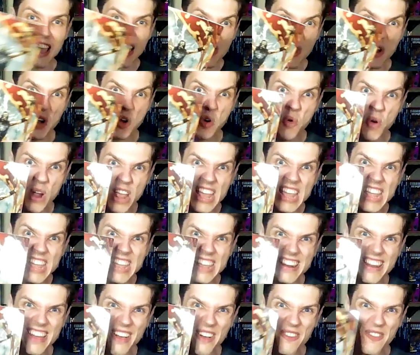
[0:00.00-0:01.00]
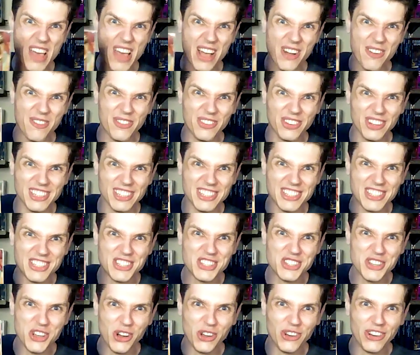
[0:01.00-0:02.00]
the Queen of Elfland's
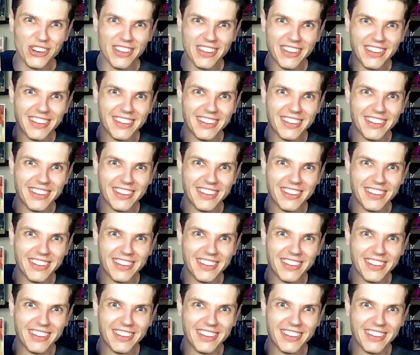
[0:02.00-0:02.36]
son.